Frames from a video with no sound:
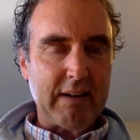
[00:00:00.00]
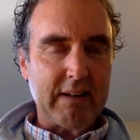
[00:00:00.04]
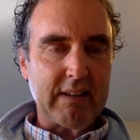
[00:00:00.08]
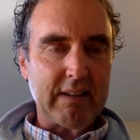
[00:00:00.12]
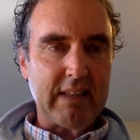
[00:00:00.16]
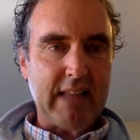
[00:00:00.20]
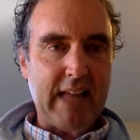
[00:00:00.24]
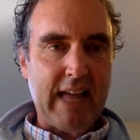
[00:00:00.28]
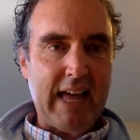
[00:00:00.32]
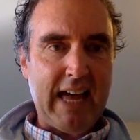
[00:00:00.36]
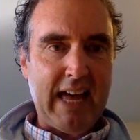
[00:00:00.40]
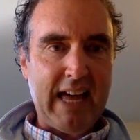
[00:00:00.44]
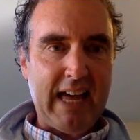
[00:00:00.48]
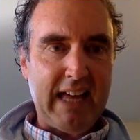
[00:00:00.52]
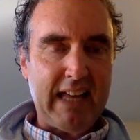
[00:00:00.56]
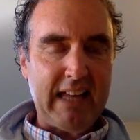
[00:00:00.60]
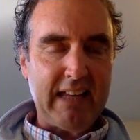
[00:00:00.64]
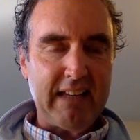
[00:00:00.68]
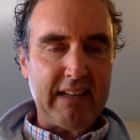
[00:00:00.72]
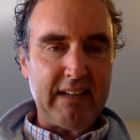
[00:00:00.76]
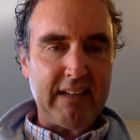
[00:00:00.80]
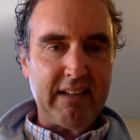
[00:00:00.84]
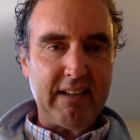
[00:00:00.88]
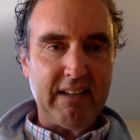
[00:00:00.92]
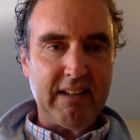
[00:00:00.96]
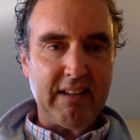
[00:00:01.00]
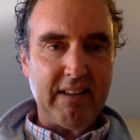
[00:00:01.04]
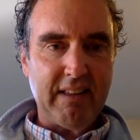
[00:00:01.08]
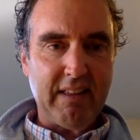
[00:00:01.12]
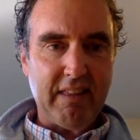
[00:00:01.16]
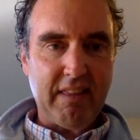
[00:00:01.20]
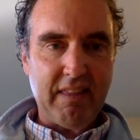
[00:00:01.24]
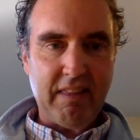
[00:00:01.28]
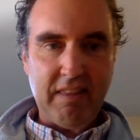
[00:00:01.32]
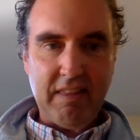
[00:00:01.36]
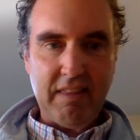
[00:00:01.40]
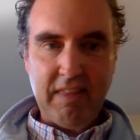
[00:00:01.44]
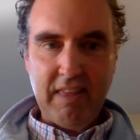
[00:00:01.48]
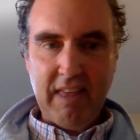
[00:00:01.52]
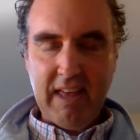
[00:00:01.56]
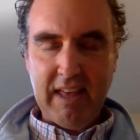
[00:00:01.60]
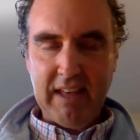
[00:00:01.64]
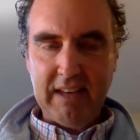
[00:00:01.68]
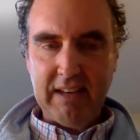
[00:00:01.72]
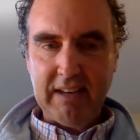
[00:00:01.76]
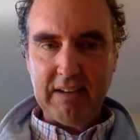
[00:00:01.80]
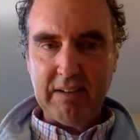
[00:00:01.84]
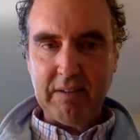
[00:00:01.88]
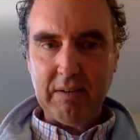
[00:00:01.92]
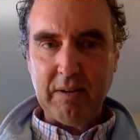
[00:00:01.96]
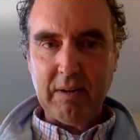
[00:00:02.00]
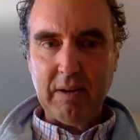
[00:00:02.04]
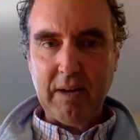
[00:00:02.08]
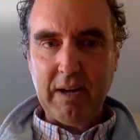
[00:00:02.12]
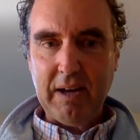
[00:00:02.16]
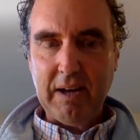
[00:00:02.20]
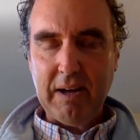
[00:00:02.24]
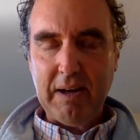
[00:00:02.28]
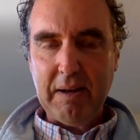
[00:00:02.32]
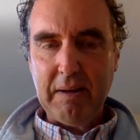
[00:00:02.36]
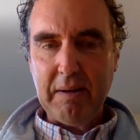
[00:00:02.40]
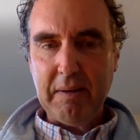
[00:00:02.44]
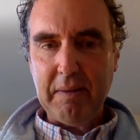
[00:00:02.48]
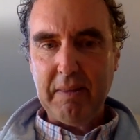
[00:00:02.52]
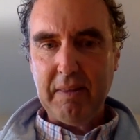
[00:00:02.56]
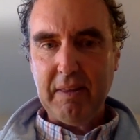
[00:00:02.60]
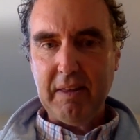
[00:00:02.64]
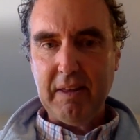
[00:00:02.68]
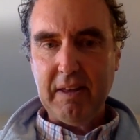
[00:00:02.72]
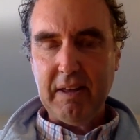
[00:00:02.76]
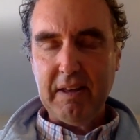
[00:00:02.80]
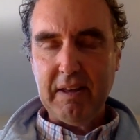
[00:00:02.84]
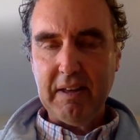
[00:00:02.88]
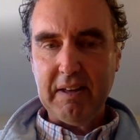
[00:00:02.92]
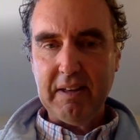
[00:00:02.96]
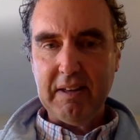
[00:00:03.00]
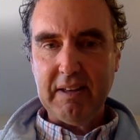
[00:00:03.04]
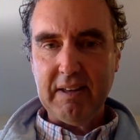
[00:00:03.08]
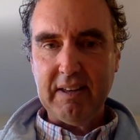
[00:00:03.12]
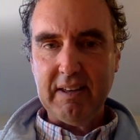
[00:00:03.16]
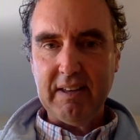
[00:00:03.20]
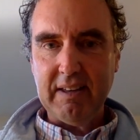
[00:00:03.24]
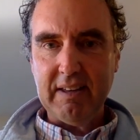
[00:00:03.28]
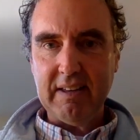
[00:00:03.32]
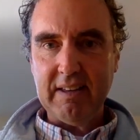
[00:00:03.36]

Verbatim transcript: glad that uh, the